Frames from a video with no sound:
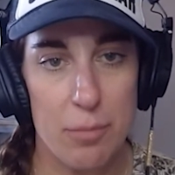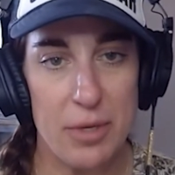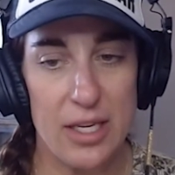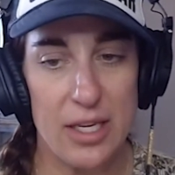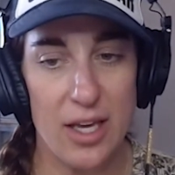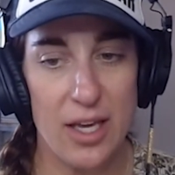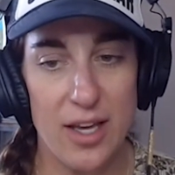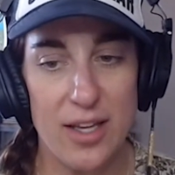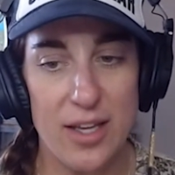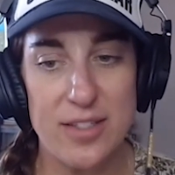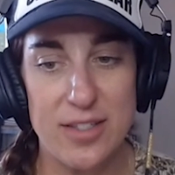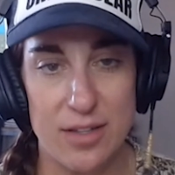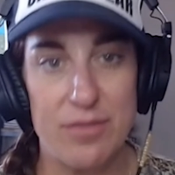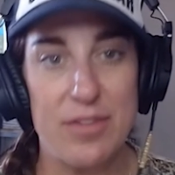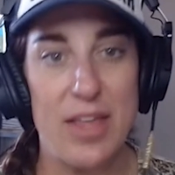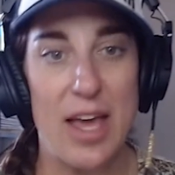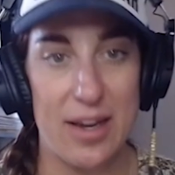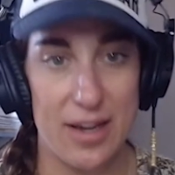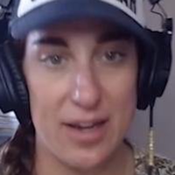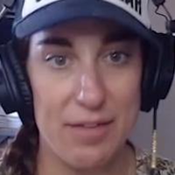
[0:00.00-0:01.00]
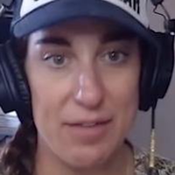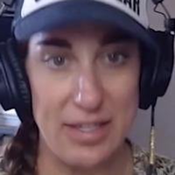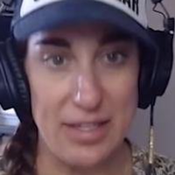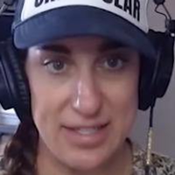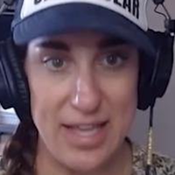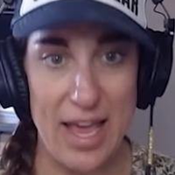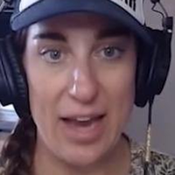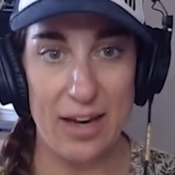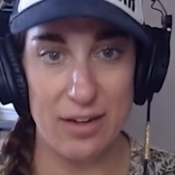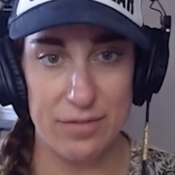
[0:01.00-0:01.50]
because of that
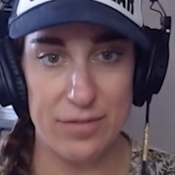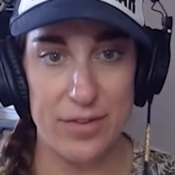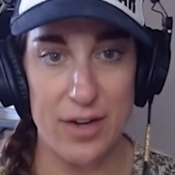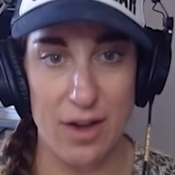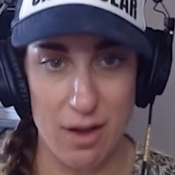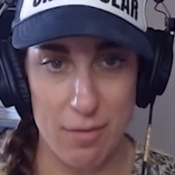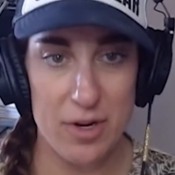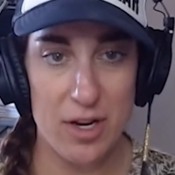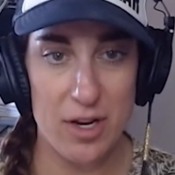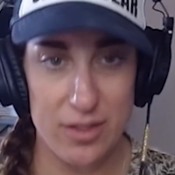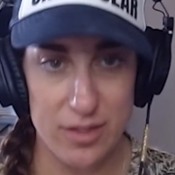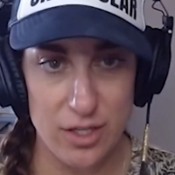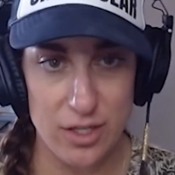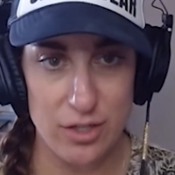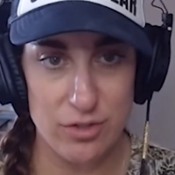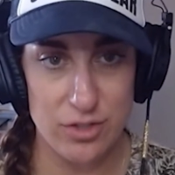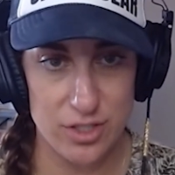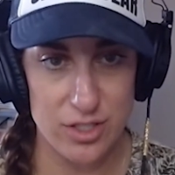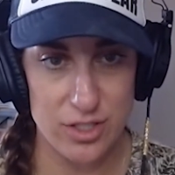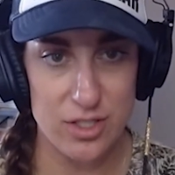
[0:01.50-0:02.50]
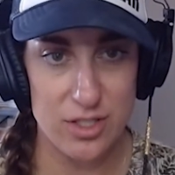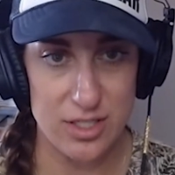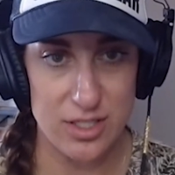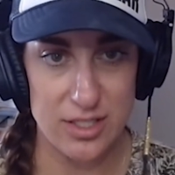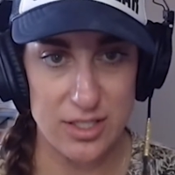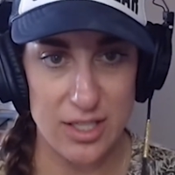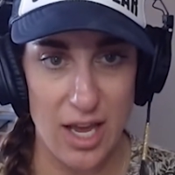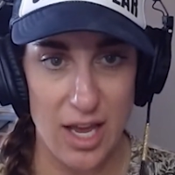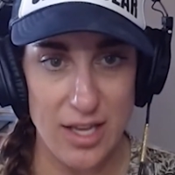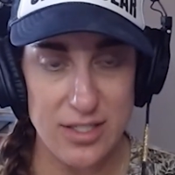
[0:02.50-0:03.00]
exact phenomenon that you just
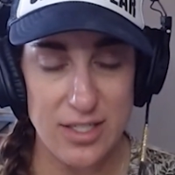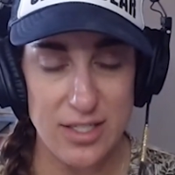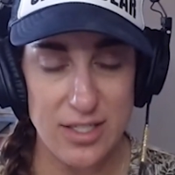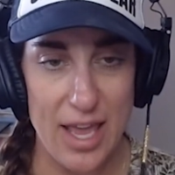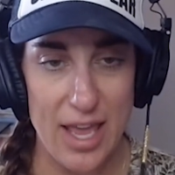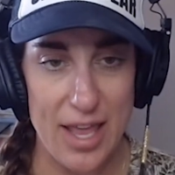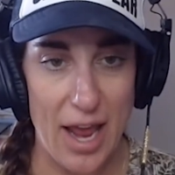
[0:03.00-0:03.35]
discussed.